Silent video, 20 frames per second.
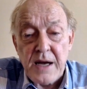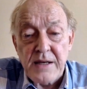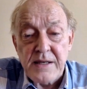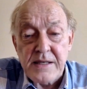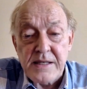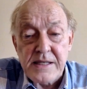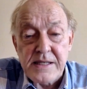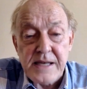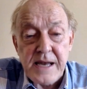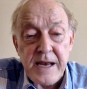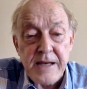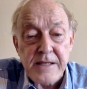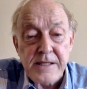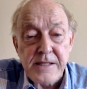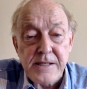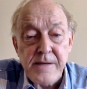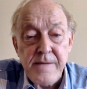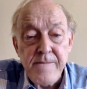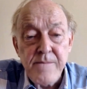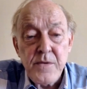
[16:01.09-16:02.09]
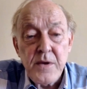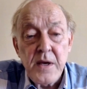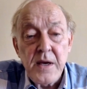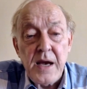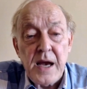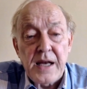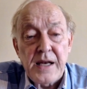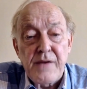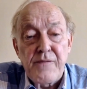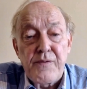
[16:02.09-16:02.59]
States.
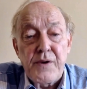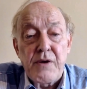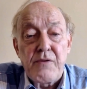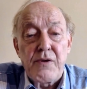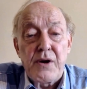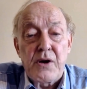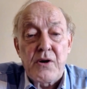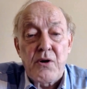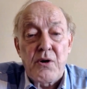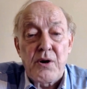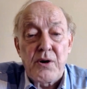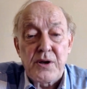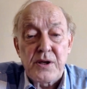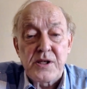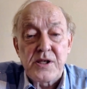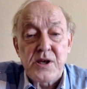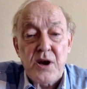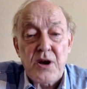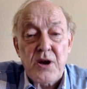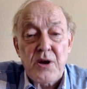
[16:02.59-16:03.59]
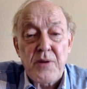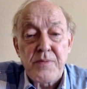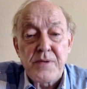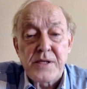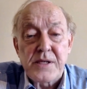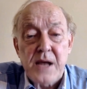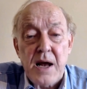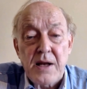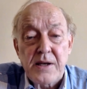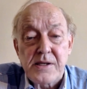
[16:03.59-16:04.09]
And if we recall the
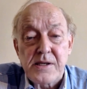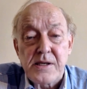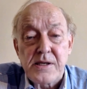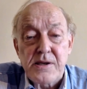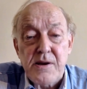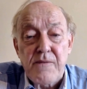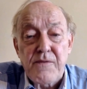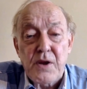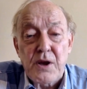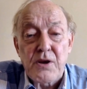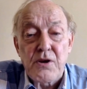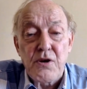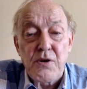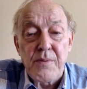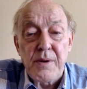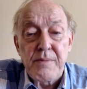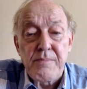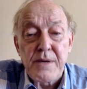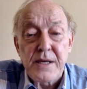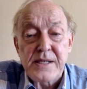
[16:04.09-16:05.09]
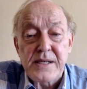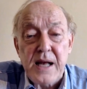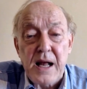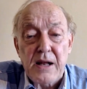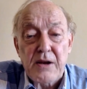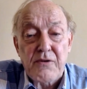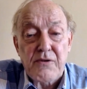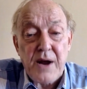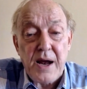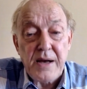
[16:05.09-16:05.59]
circumstances of the Cuban
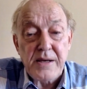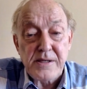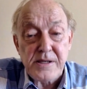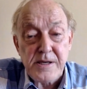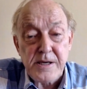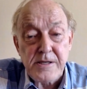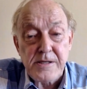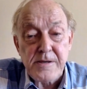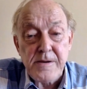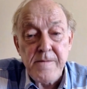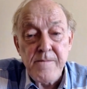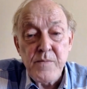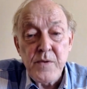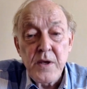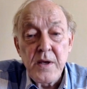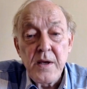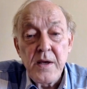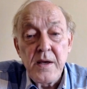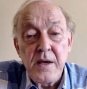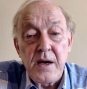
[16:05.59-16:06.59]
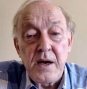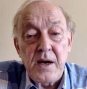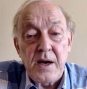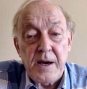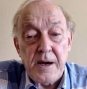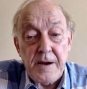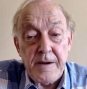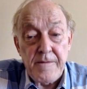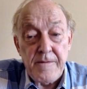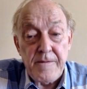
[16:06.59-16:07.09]
Missile Crisis,
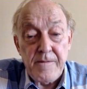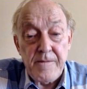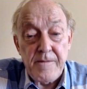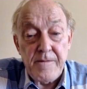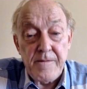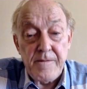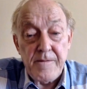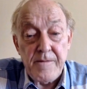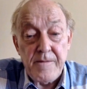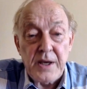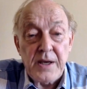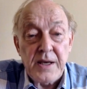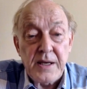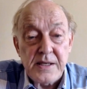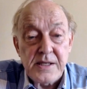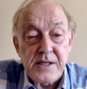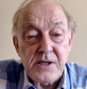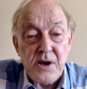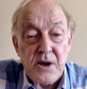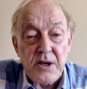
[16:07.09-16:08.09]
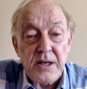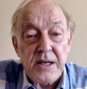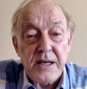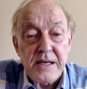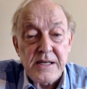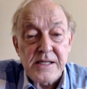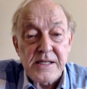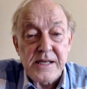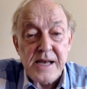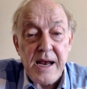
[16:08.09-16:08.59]
we can
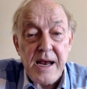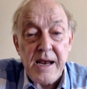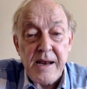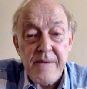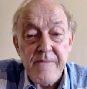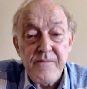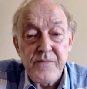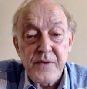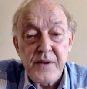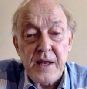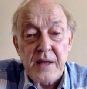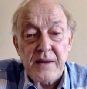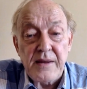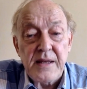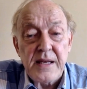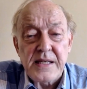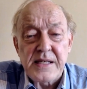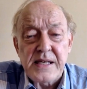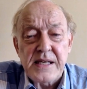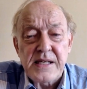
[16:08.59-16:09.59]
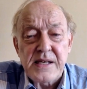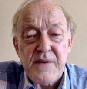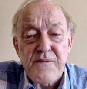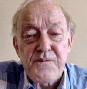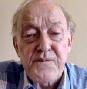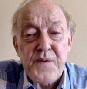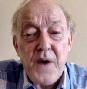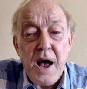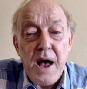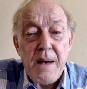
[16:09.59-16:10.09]
certainly say that this is a
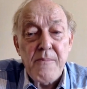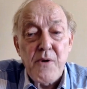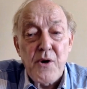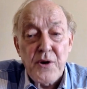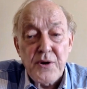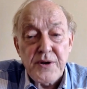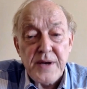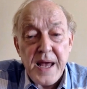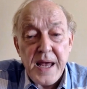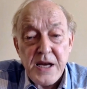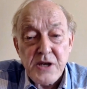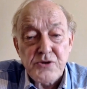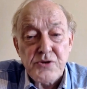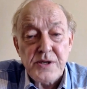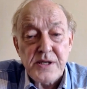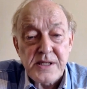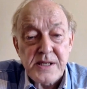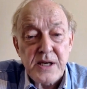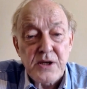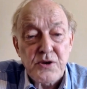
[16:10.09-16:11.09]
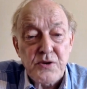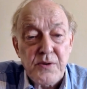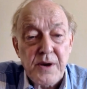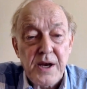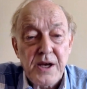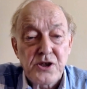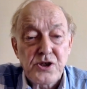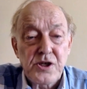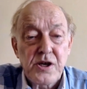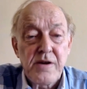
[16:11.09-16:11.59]
far more dangerous
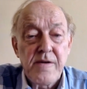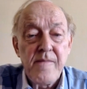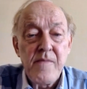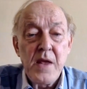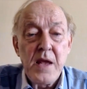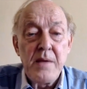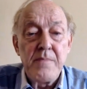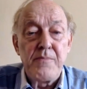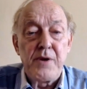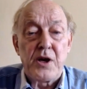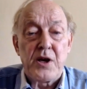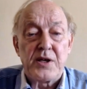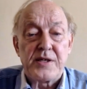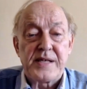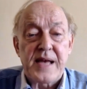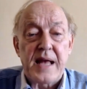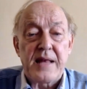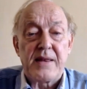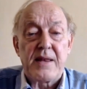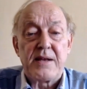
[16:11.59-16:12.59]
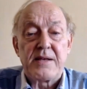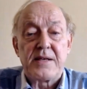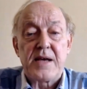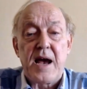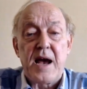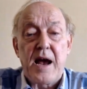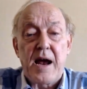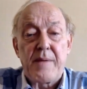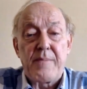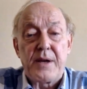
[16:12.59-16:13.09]
situation because at the
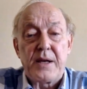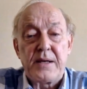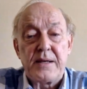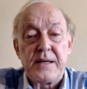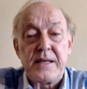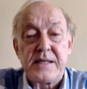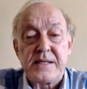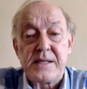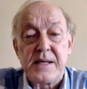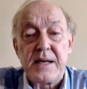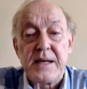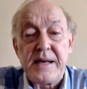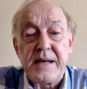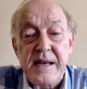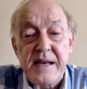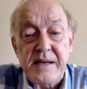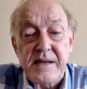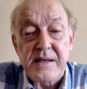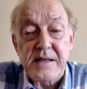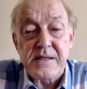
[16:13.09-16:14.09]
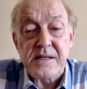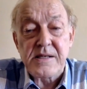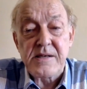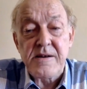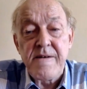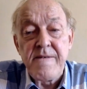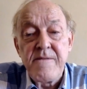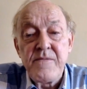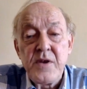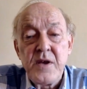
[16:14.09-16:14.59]
time, at least the
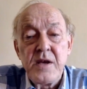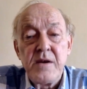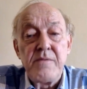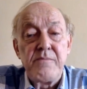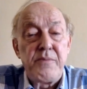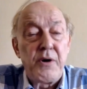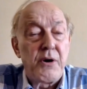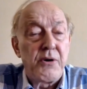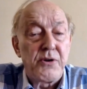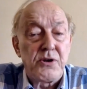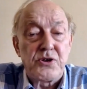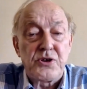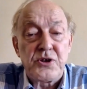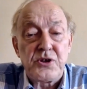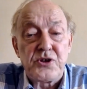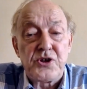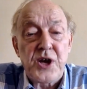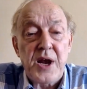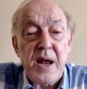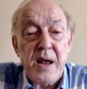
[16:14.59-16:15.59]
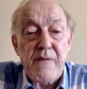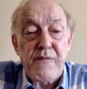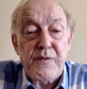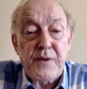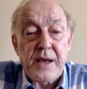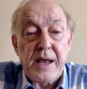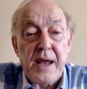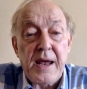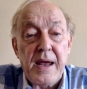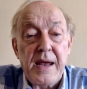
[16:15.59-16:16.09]
leaders, both
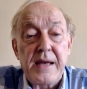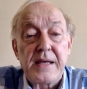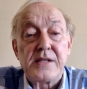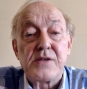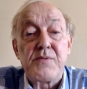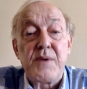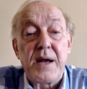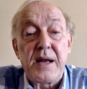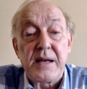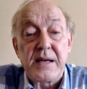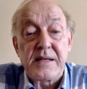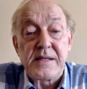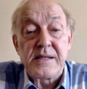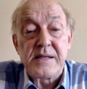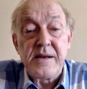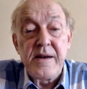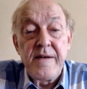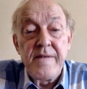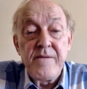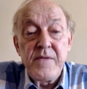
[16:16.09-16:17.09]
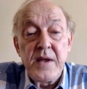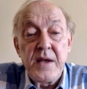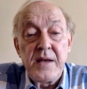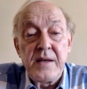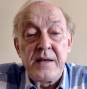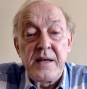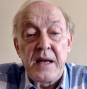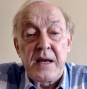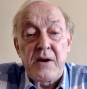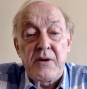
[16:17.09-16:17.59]
JFK as well as
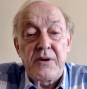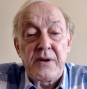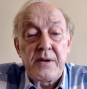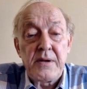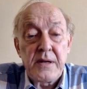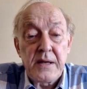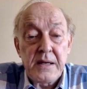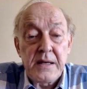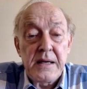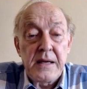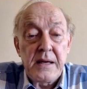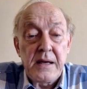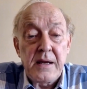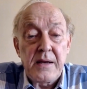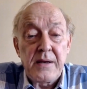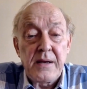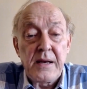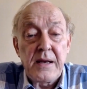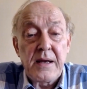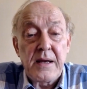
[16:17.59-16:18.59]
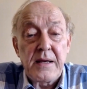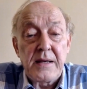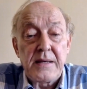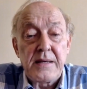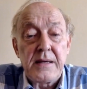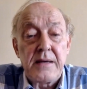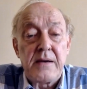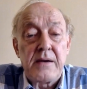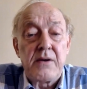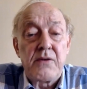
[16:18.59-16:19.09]

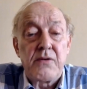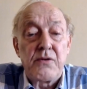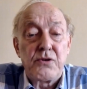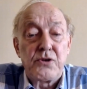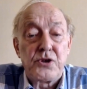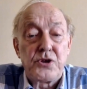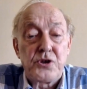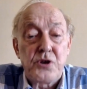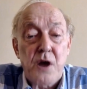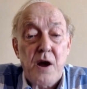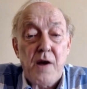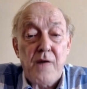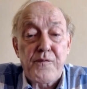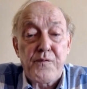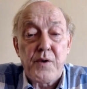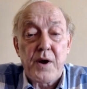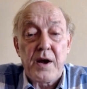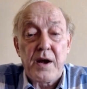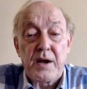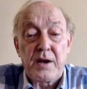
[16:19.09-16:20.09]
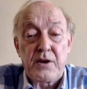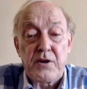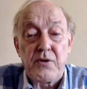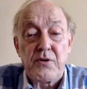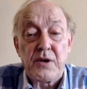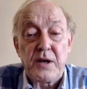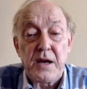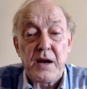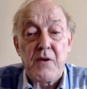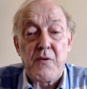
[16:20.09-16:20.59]
Nikita Khrushchev, were
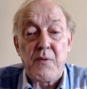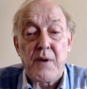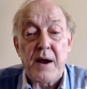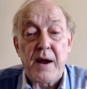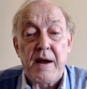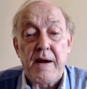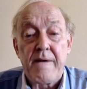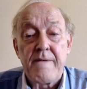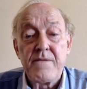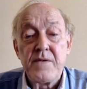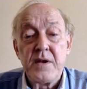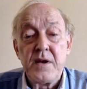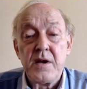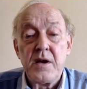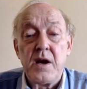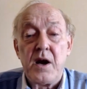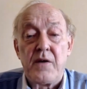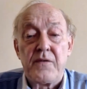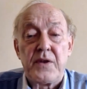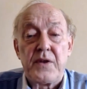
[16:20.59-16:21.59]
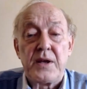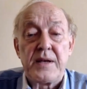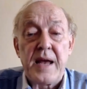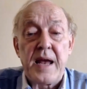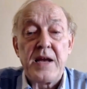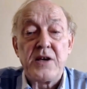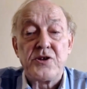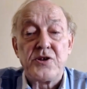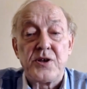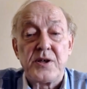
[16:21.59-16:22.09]
acutely aware of the
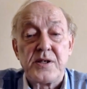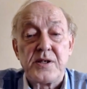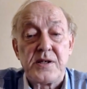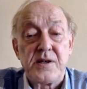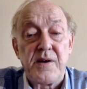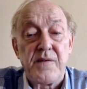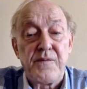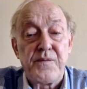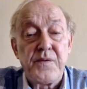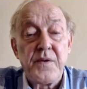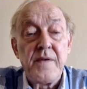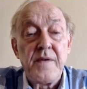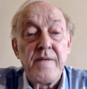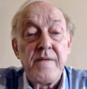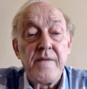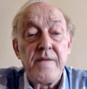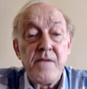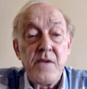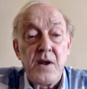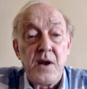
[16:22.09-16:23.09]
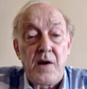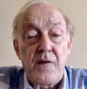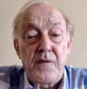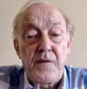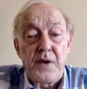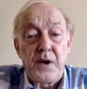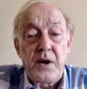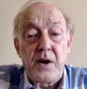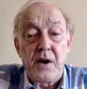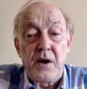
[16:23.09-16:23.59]
dangers of
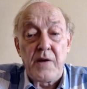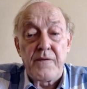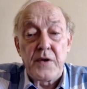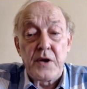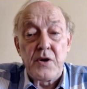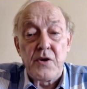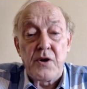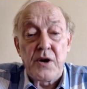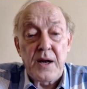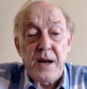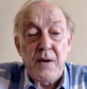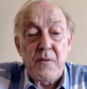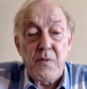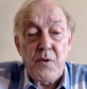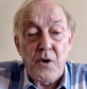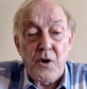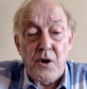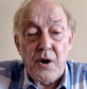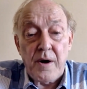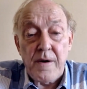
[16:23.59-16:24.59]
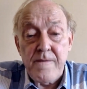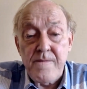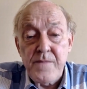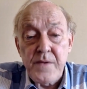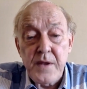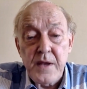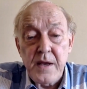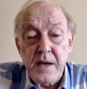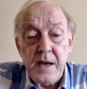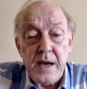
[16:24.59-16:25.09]
a nuclear war.
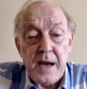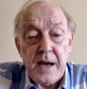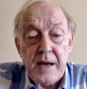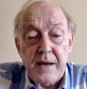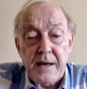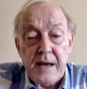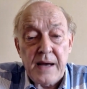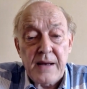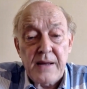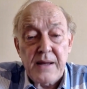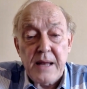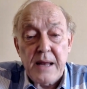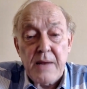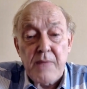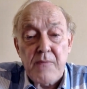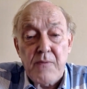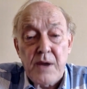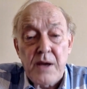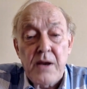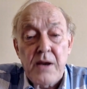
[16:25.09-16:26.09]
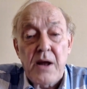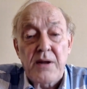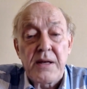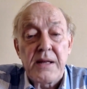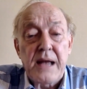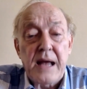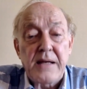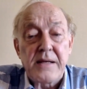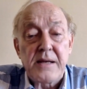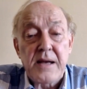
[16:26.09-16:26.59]
And I think we're not in
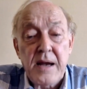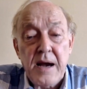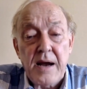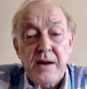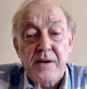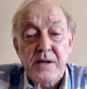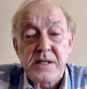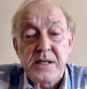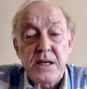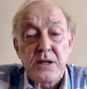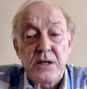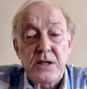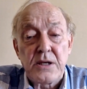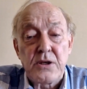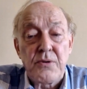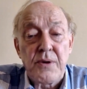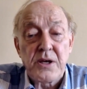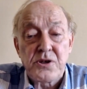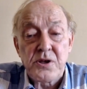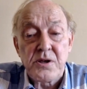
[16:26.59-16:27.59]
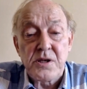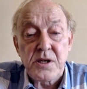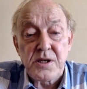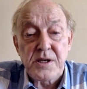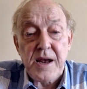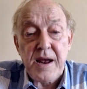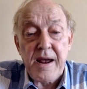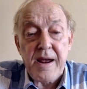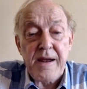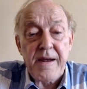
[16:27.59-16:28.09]
that kind of situation
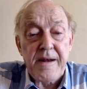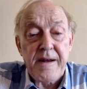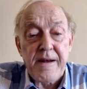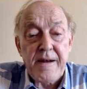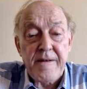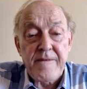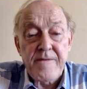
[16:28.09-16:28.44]
today.